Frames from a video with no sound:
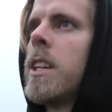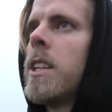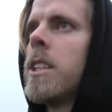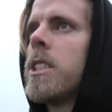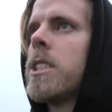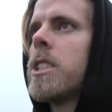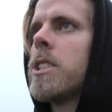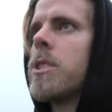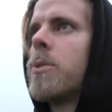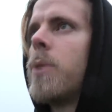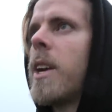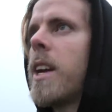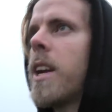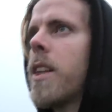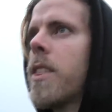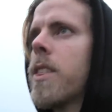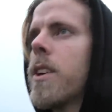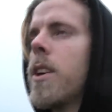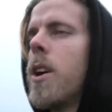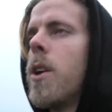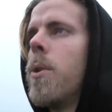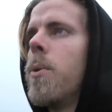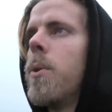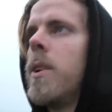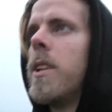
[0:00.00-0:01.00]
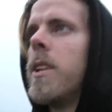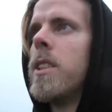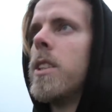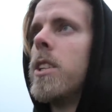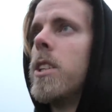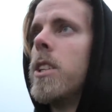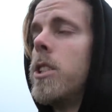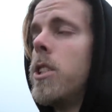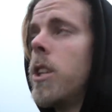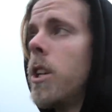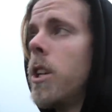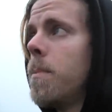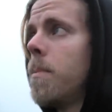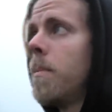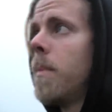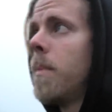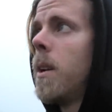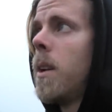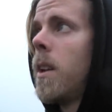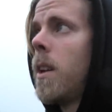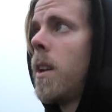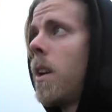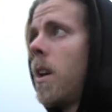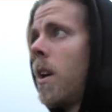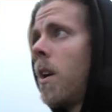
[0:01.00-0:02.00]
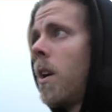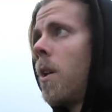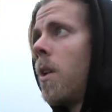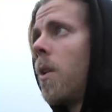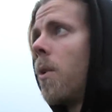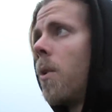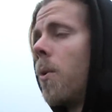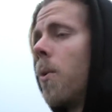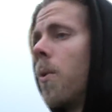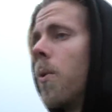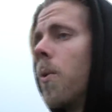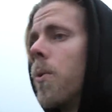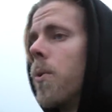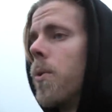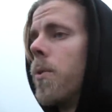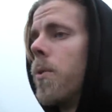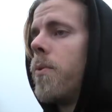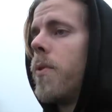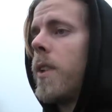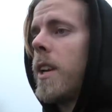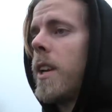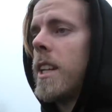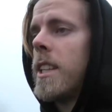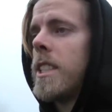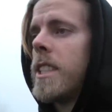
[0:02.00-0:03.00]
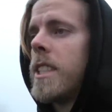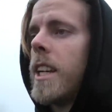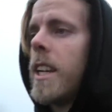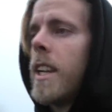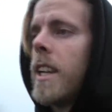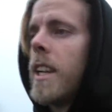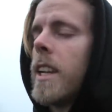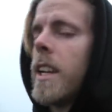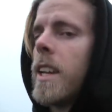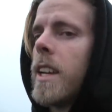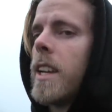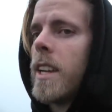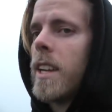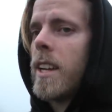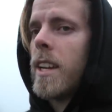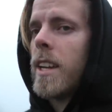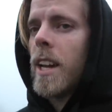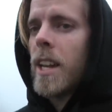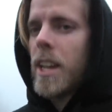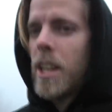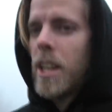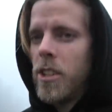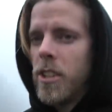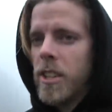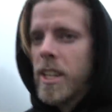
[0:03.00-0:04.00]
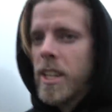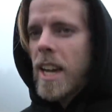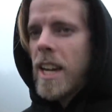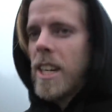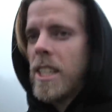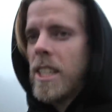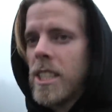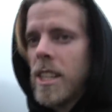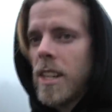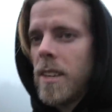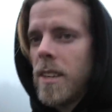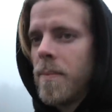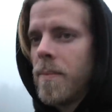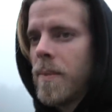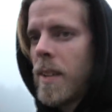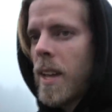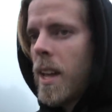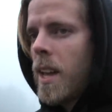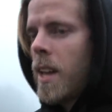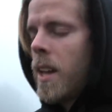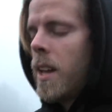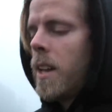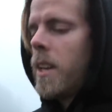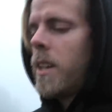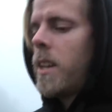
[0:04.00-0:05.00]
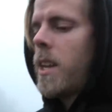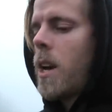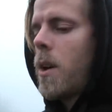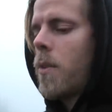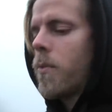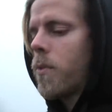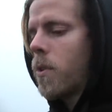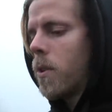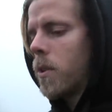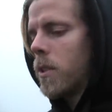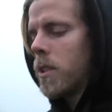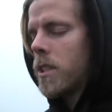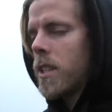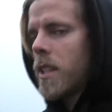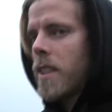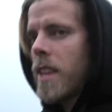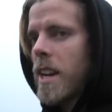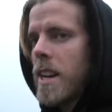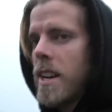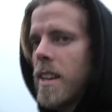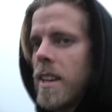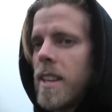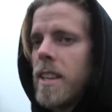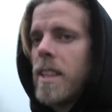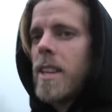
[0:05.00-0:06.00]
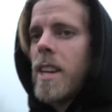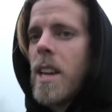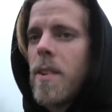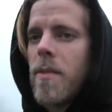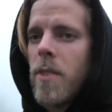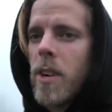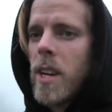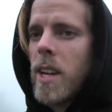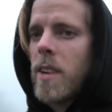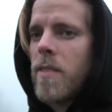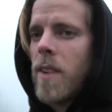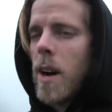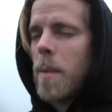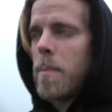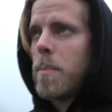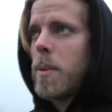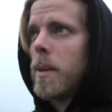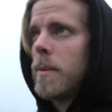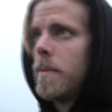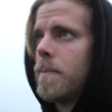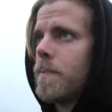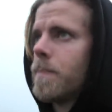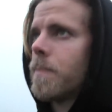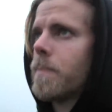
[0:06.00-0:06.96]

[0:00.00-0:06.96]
strength goal in the gym or finishing an education, yeah, of course, then never give up.